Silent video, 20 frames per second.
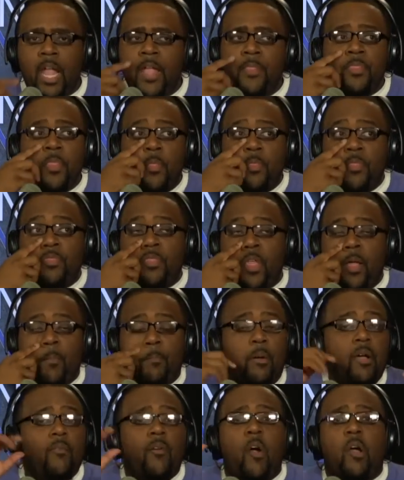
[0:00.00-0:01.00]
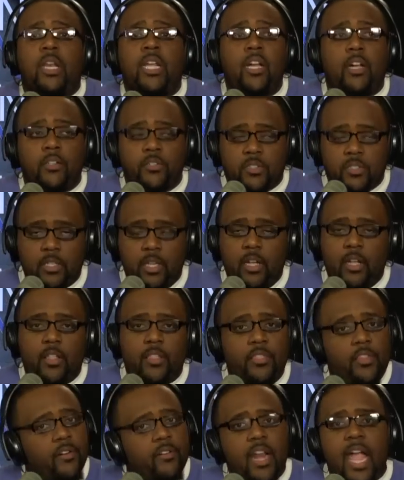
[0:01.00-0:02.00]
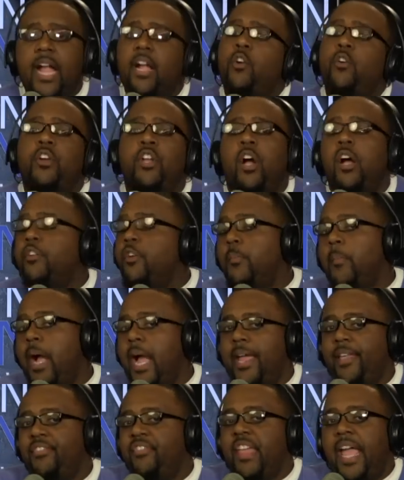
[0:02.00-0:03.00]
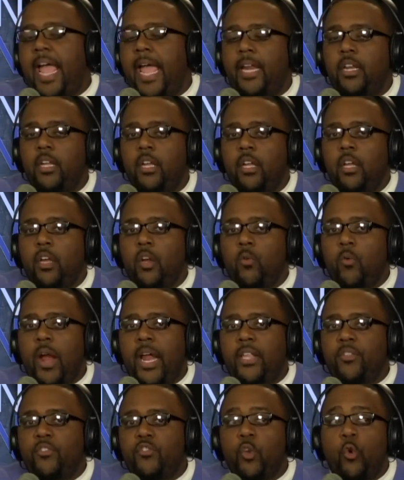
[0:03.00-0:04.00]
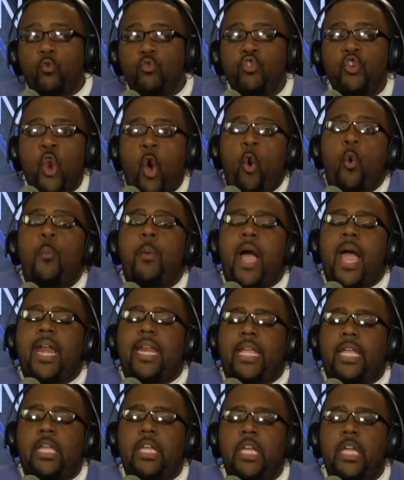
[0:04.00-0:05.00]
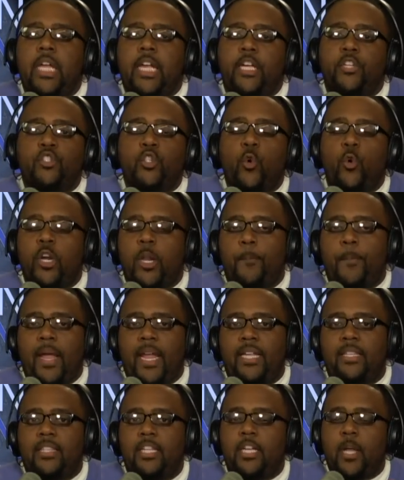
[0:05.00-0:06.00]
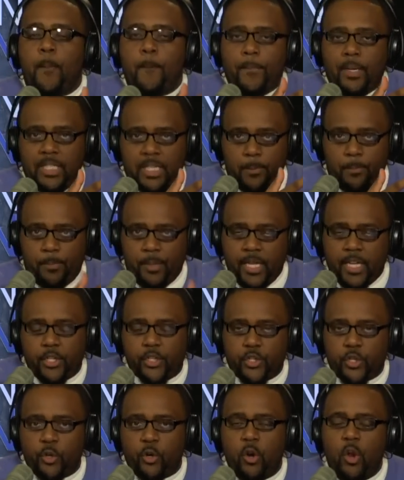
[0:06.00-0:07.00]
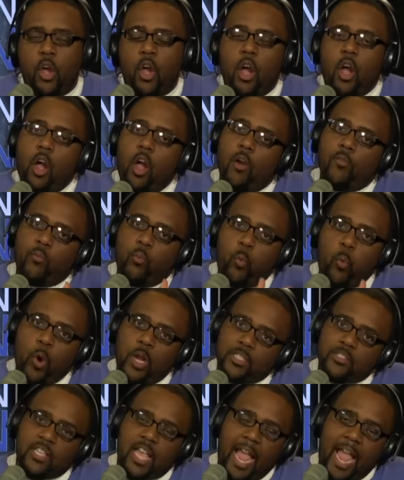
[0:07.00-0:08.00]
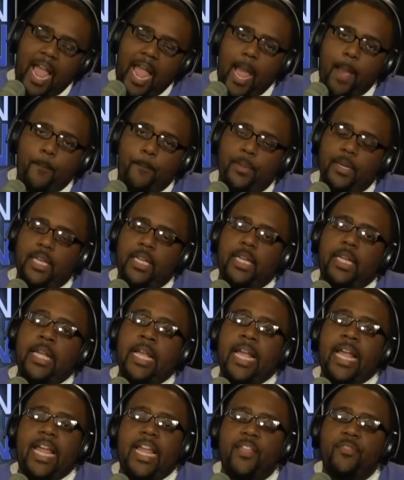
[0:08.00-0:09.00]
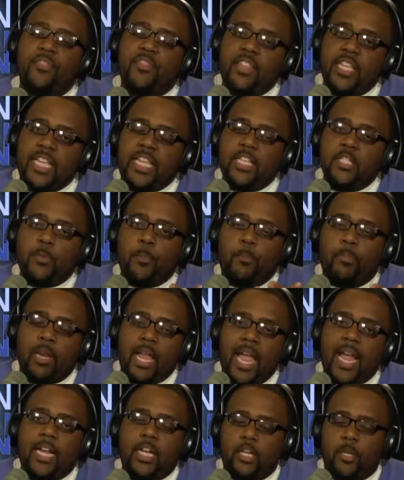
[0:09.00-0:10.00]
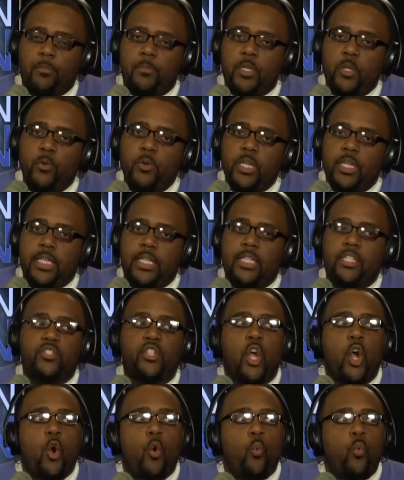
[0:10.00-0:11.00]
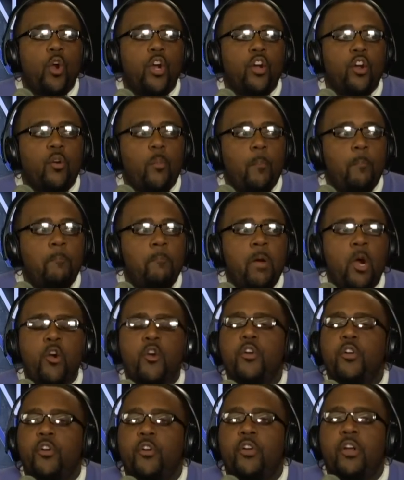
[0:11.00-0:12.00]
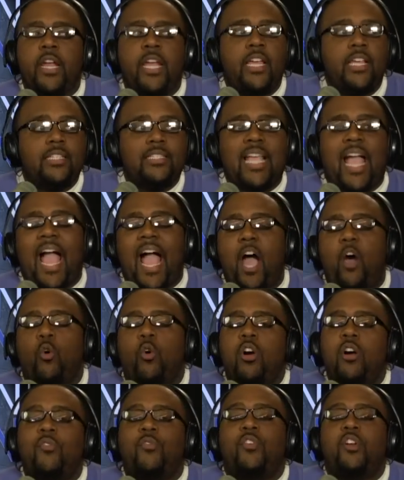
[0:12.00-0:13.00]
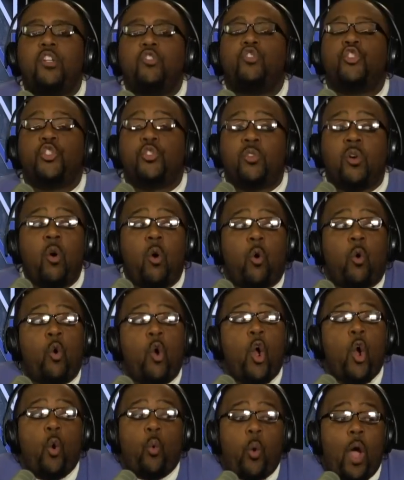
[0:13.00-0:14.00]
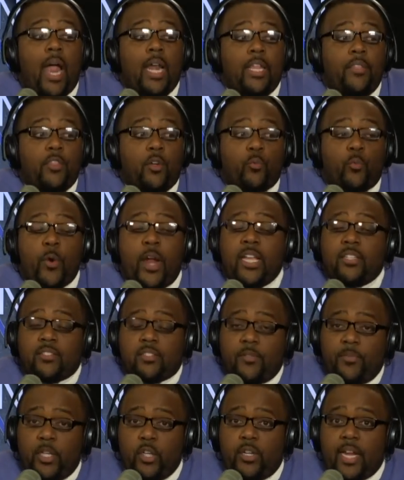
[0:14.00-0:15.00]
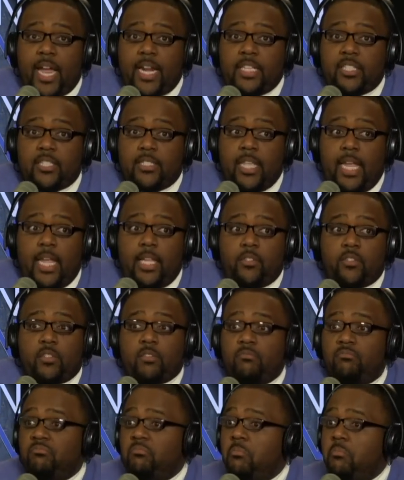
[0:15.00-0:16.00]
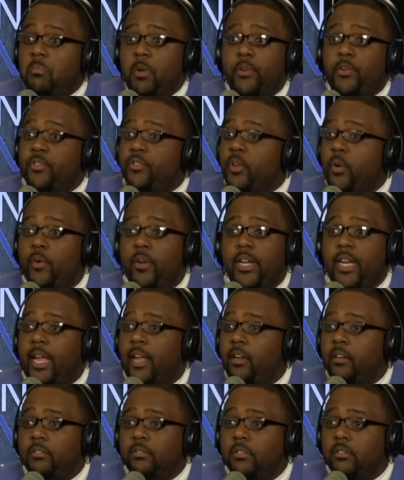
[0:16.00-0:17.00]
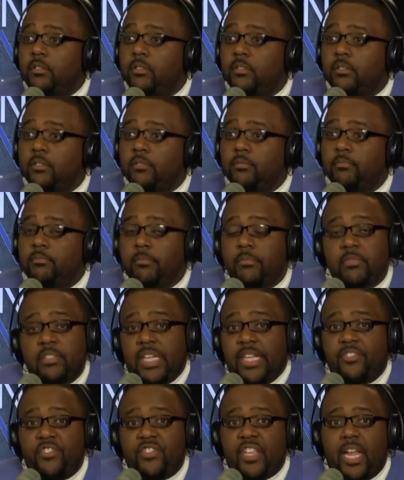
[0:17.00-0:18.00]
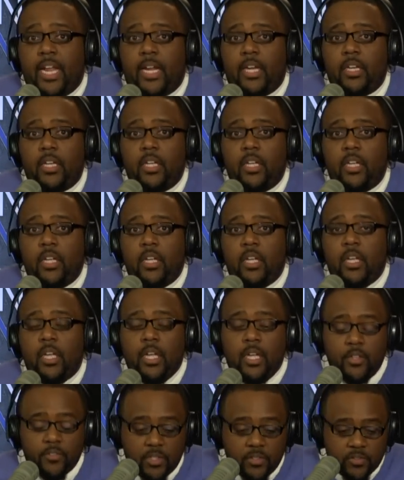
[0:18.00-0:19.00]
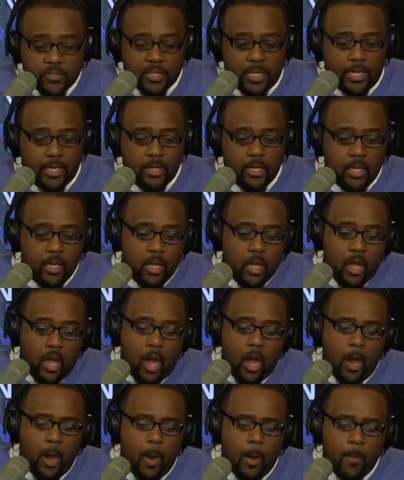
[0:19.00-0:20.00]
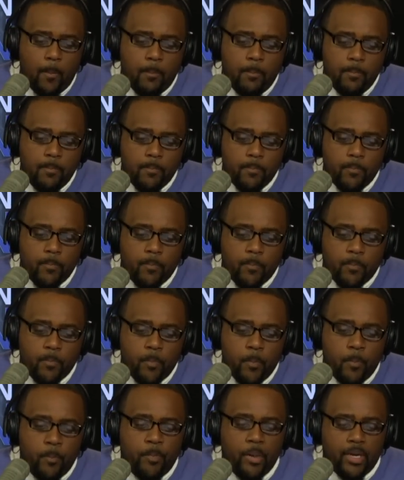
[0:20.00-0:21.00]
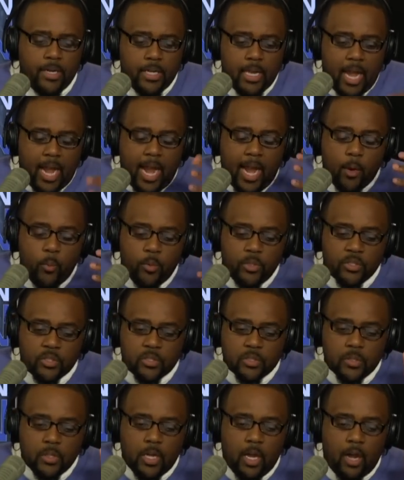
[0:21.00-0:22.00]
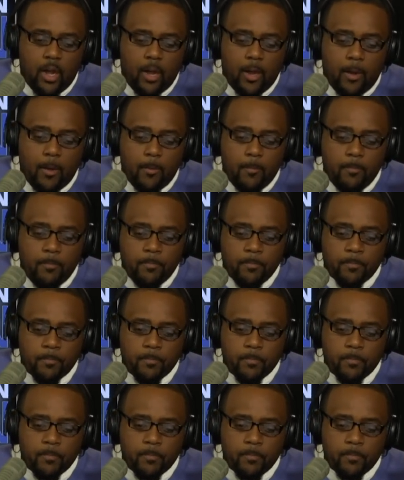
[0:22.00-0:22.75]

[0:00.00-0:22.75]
And above all else, they're not going to undermine that right? So nobody is going to paint the complete picture of what's happening in these black communities where murder is out of control, while in the rest of the United States, murder's going down. It's insane. It's insane. Um, but I was, um,